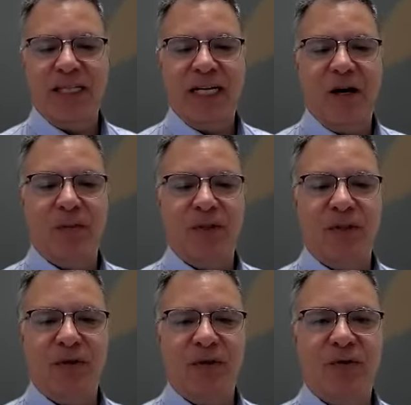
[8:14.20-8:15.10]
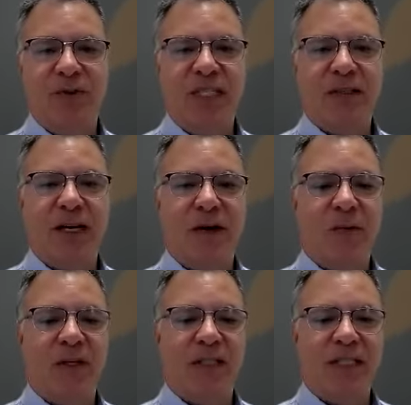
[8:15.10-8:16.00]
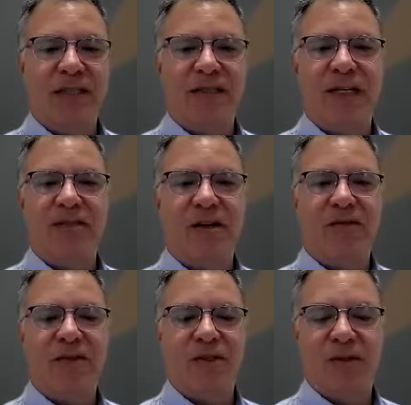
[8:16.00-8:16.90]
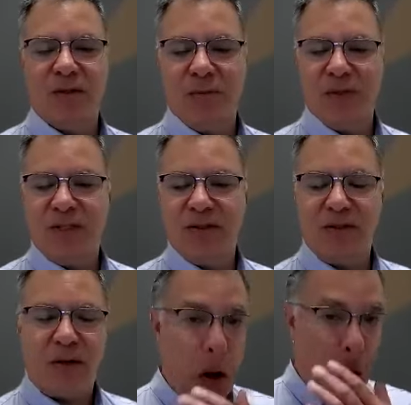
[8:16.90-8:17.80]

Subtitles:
help you figure out where the insights are for you and your business.